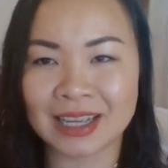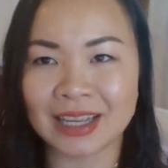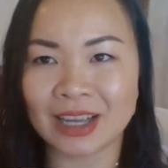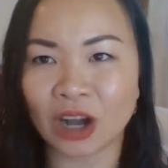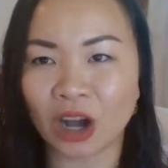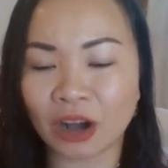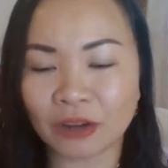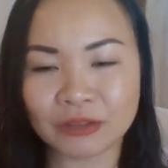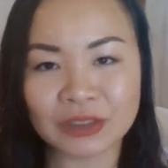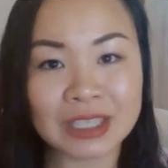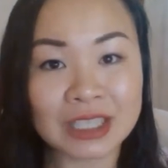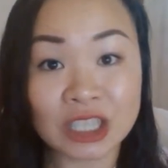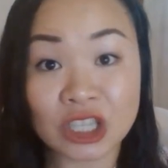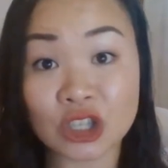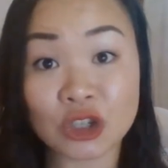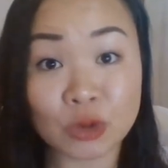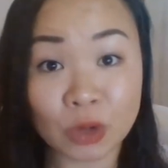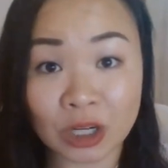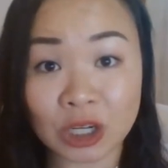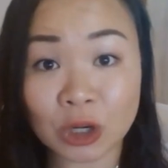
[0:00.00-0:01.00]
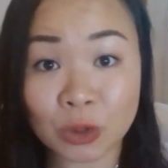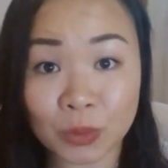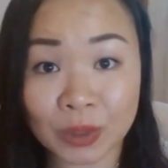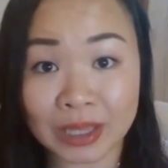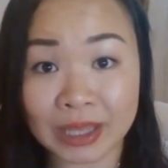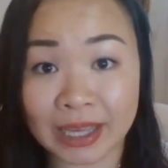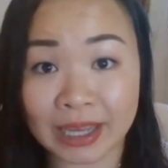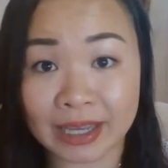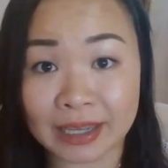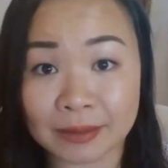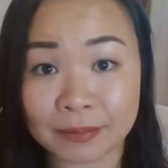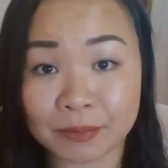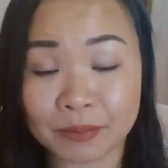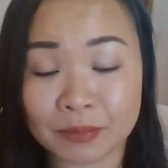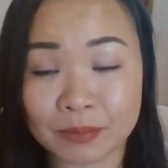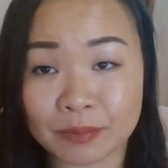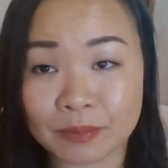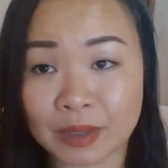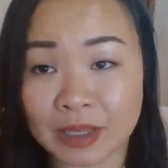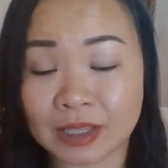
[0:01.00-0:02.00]
often struggle with it.
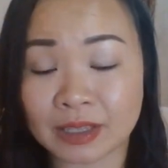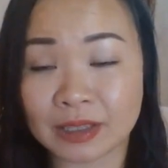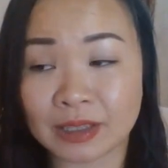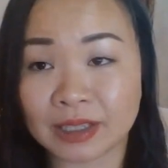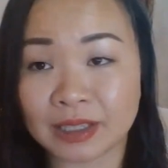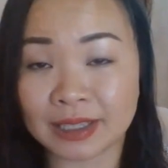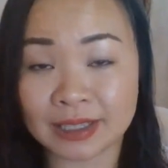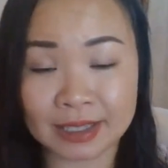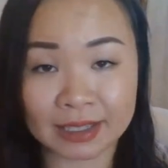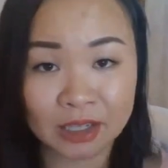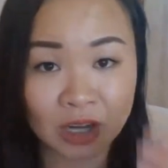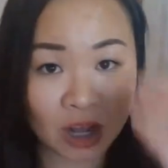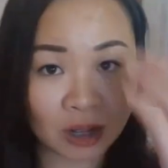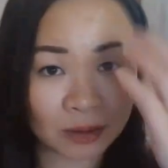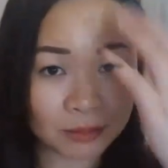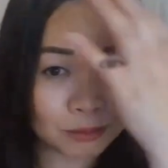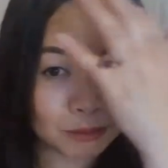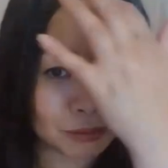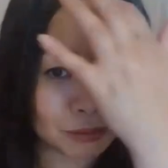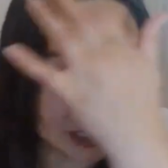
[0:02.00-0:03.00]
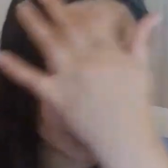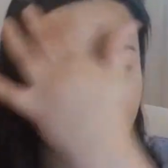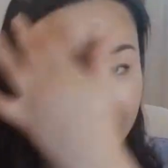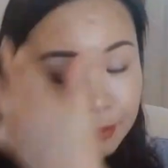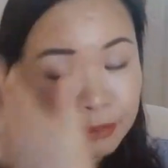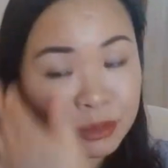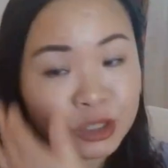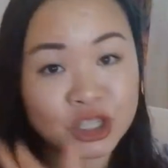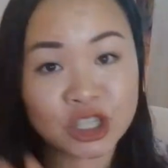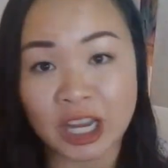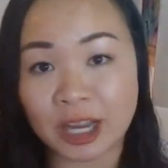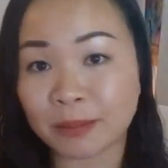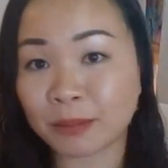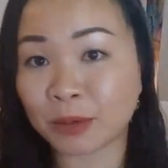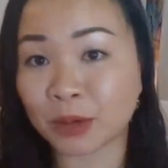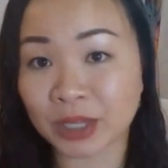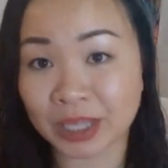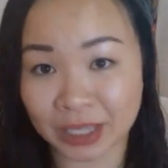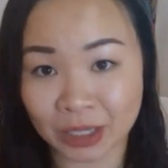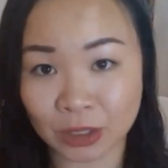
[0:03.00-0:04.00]
And this is not blame, shame,
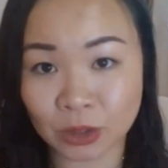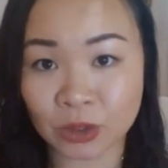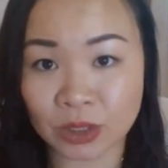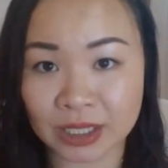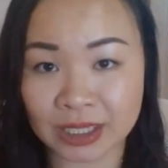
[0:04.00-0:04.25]
or guilt.